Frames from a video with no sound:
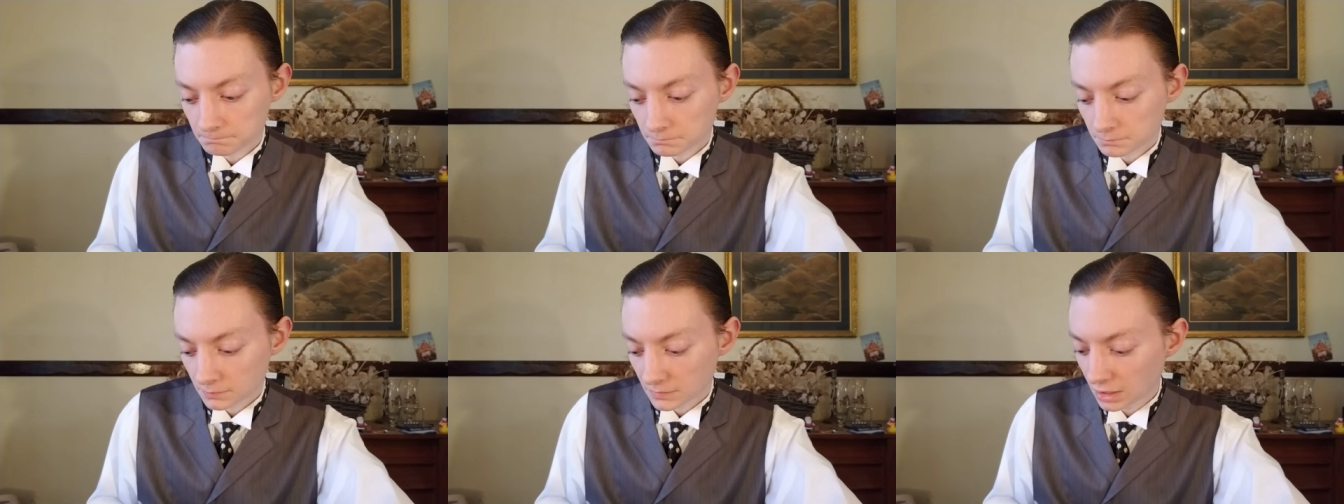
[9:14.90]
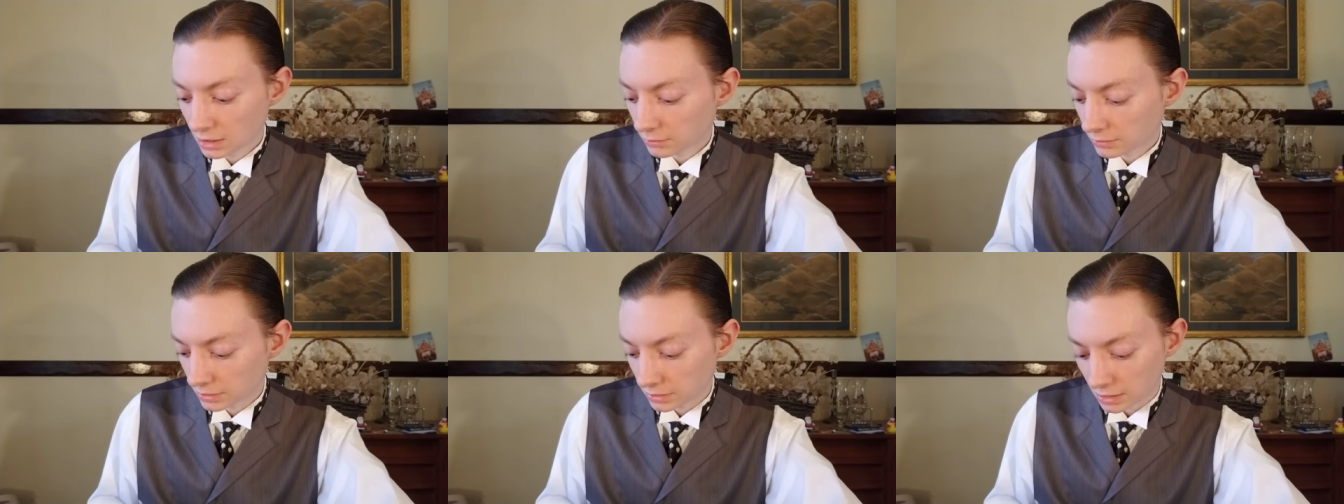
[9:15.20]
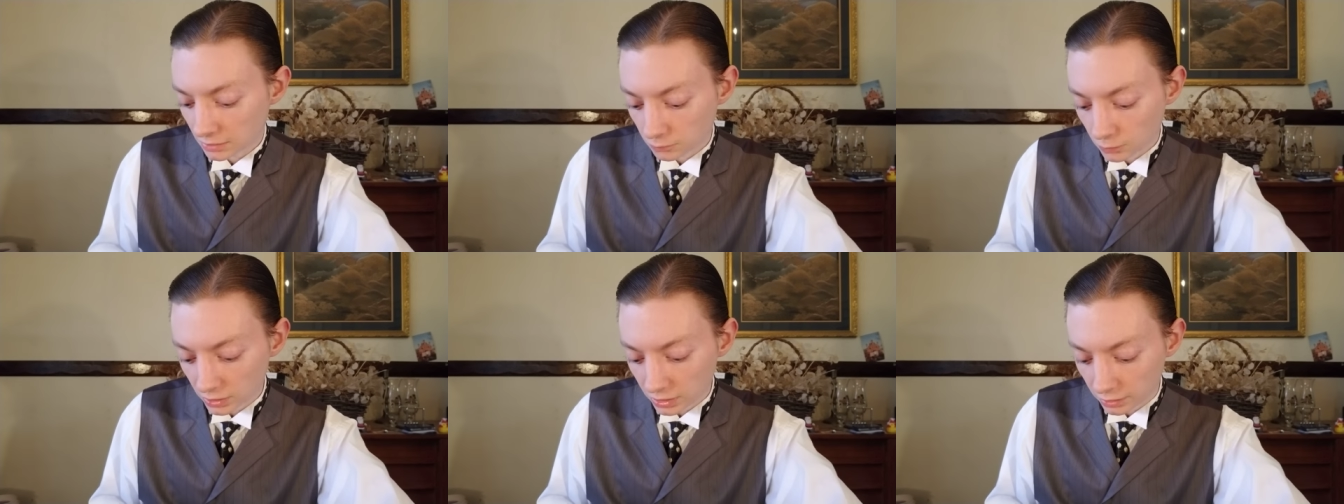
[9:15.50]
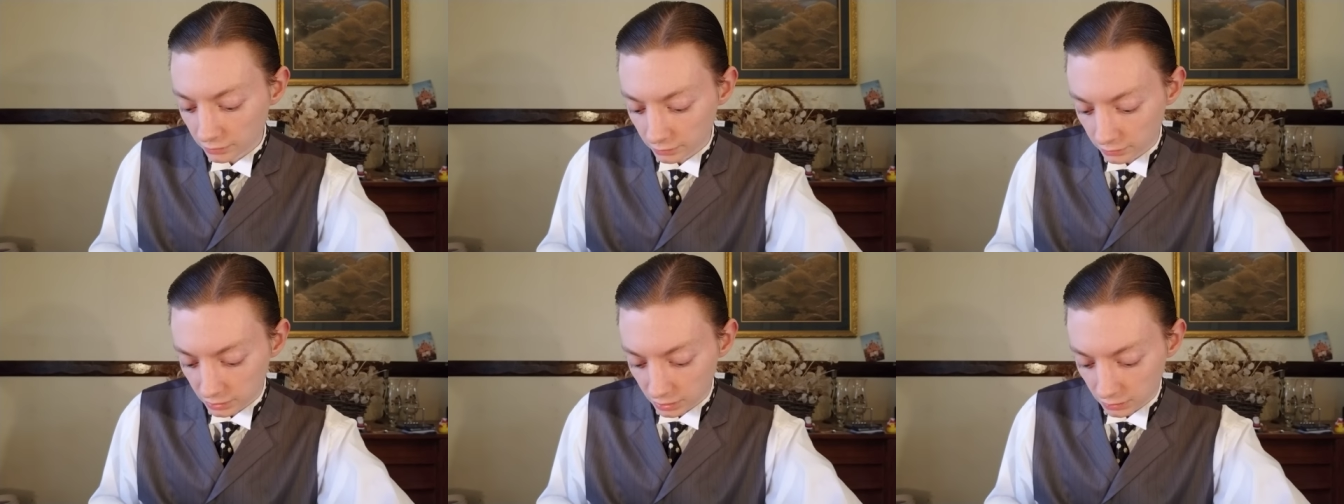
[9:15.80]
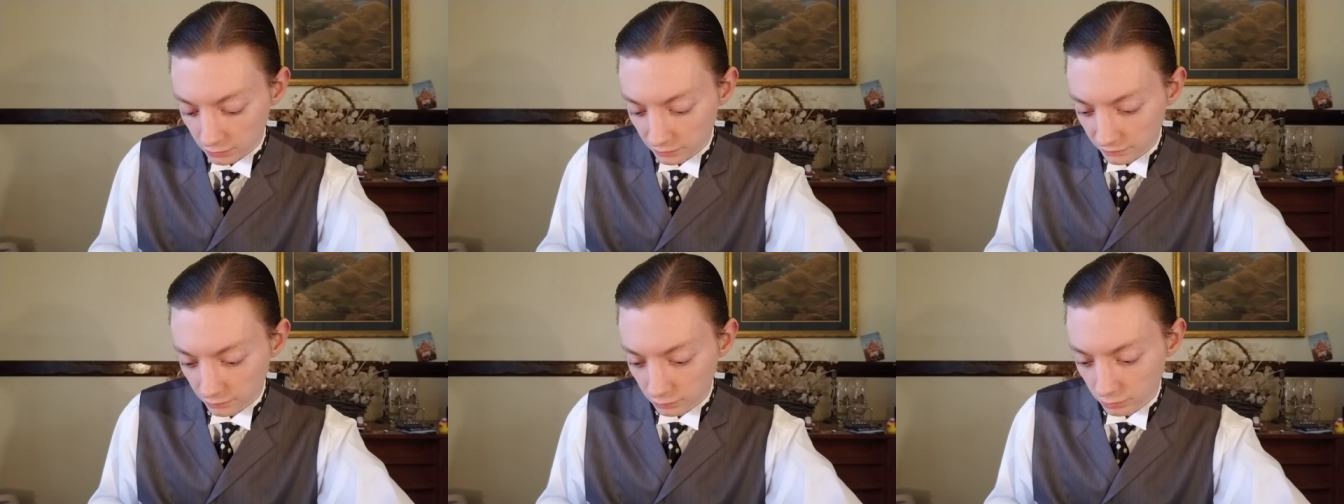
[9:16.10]
no, and, and one other
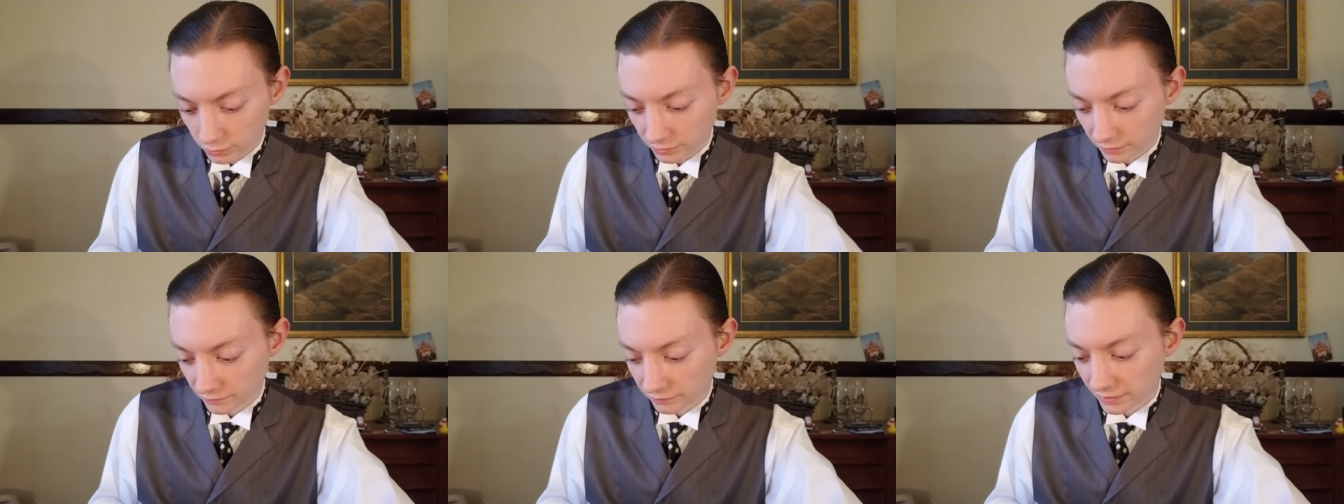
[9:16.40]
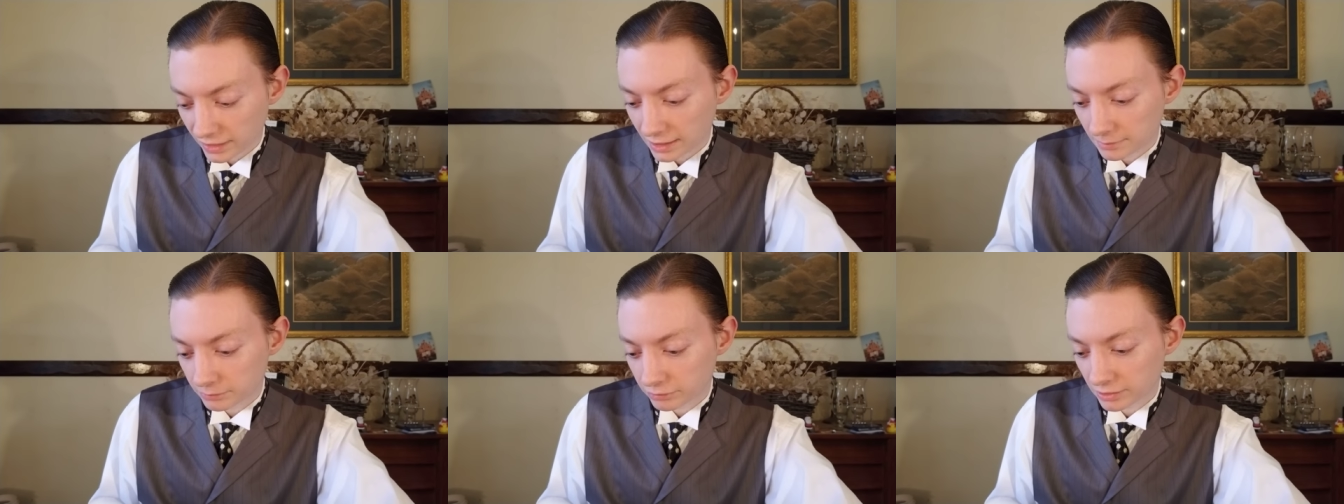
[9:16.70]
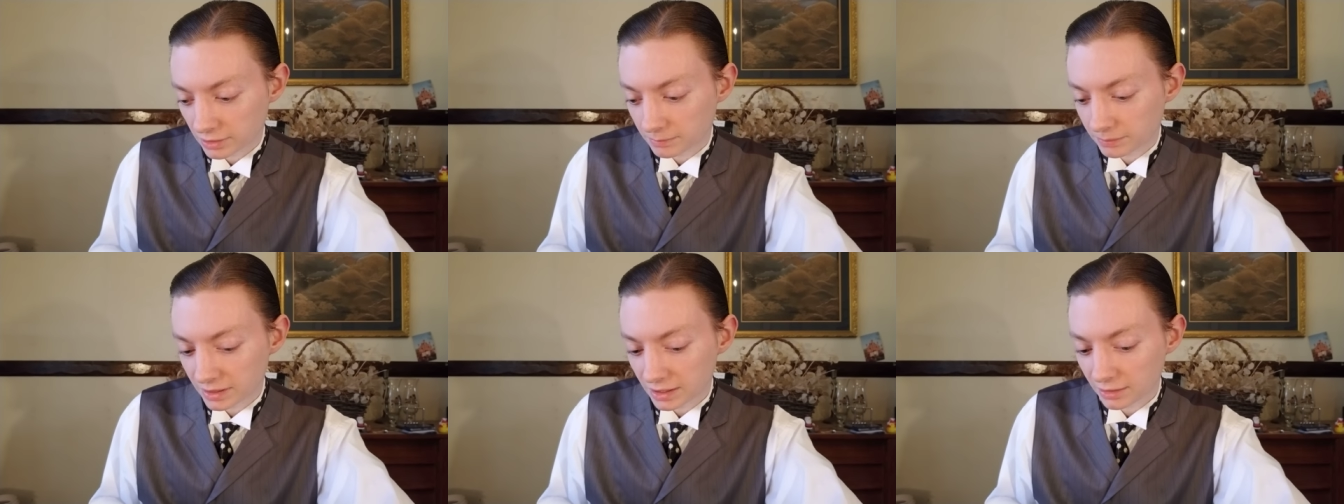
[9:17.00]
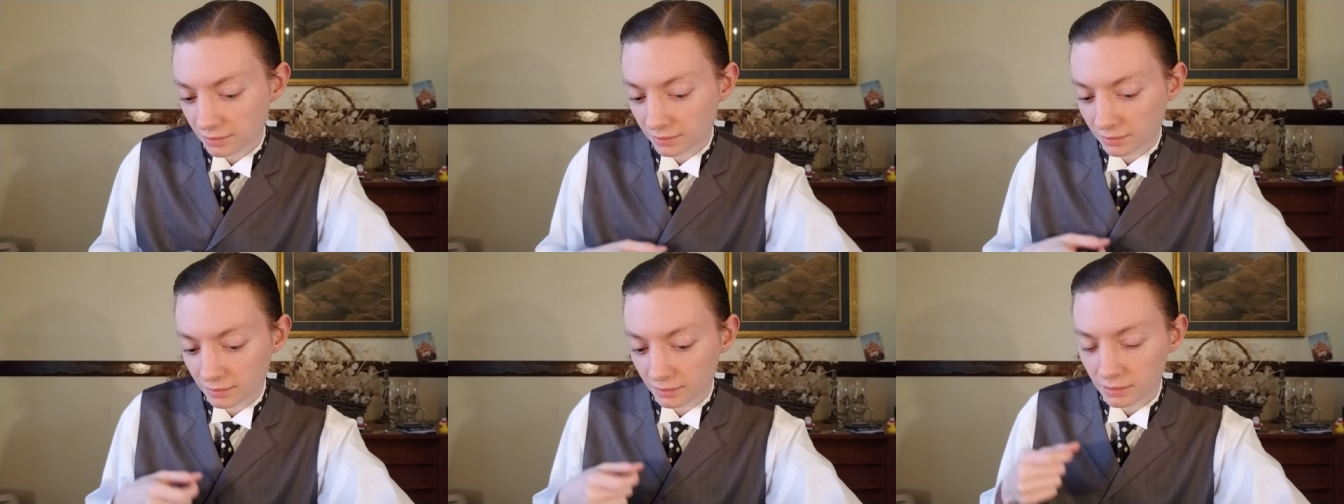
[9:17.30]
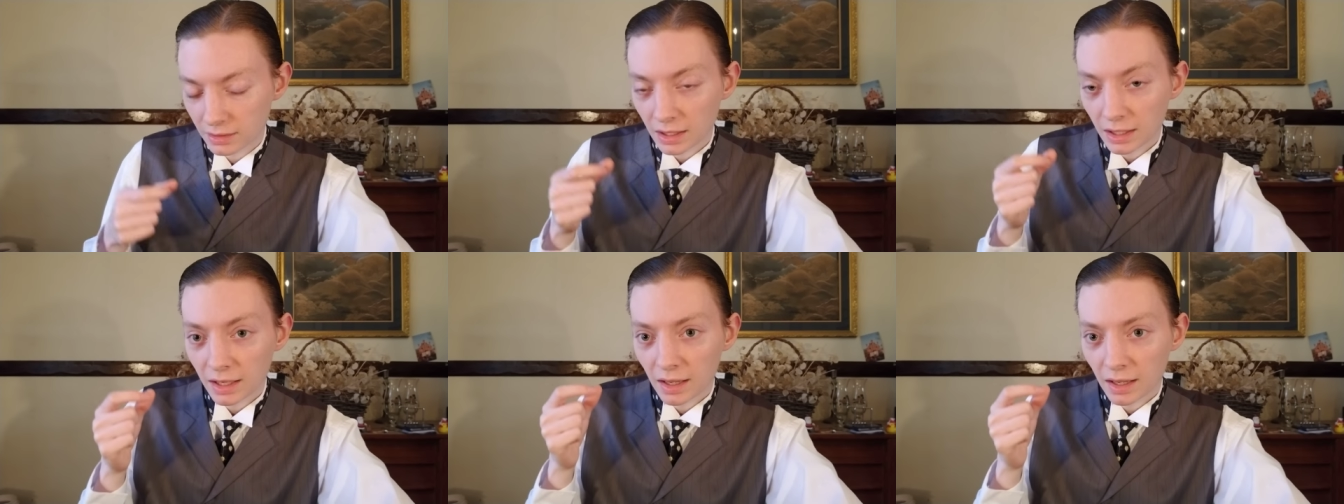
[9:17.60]
note, of course, a flatbread pizza.